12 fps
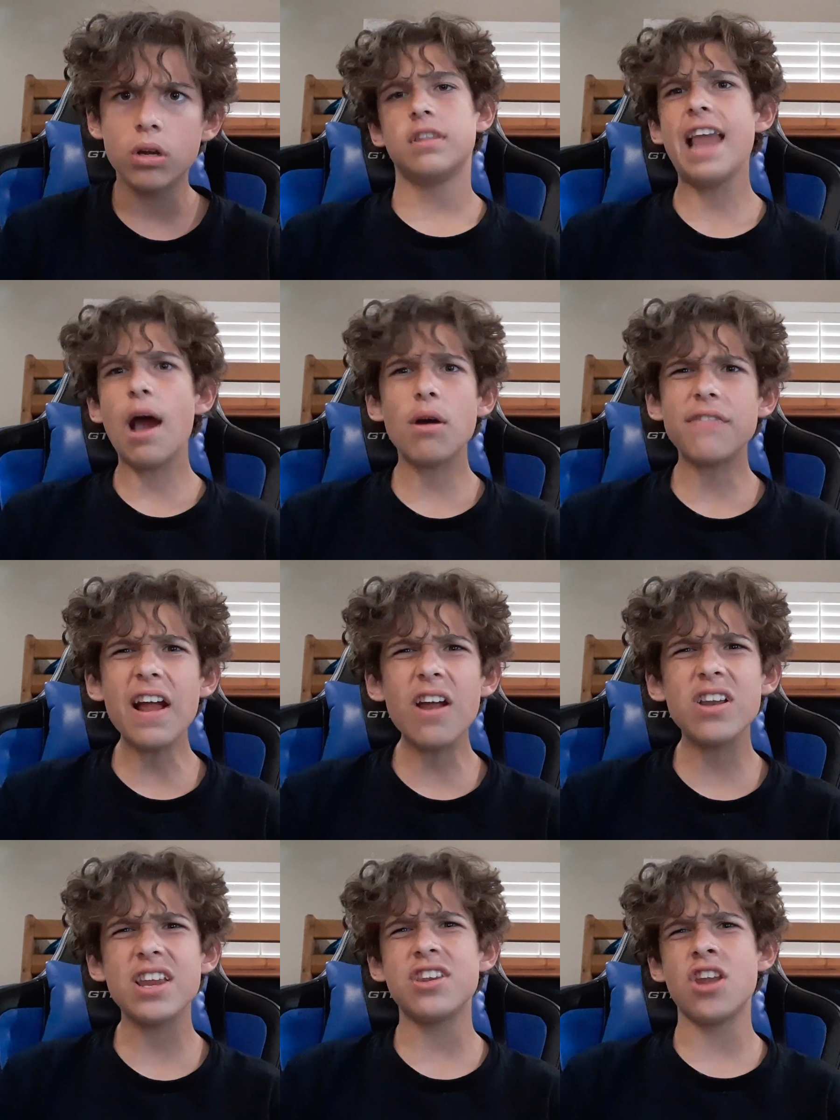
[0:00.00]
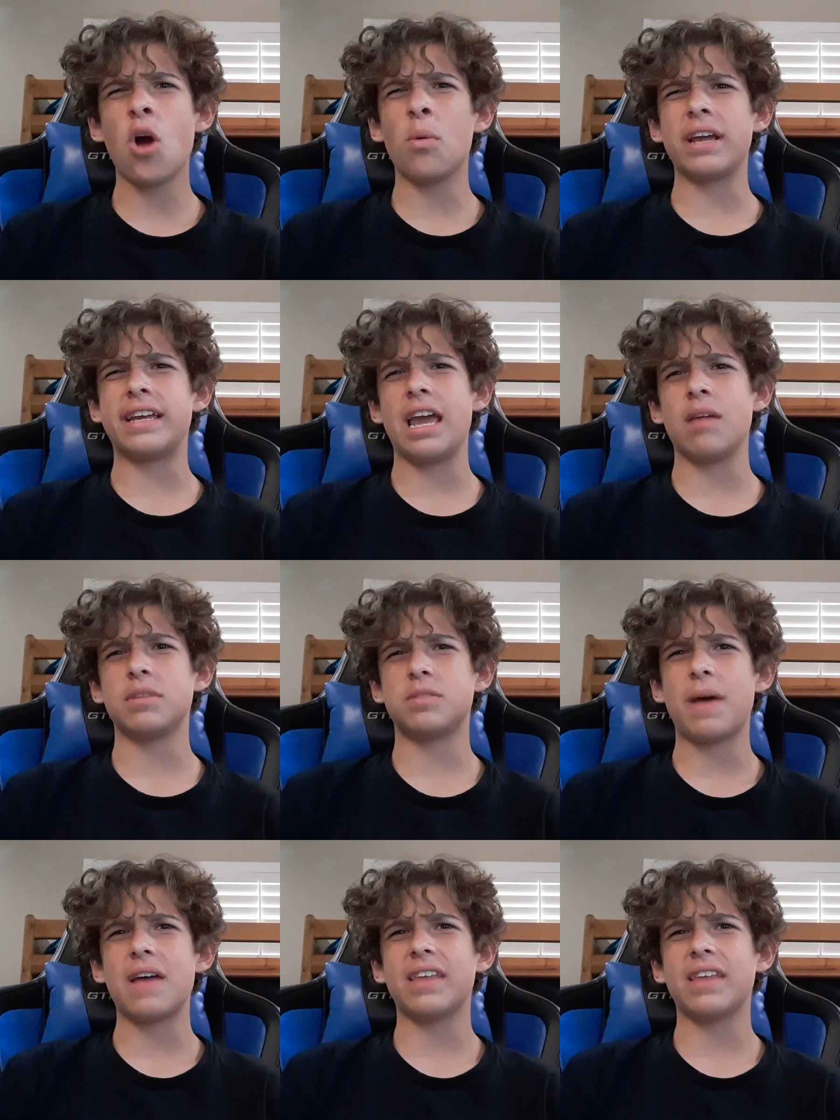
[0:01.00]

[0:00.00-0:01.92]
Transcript: Now, if I already know a game is bad,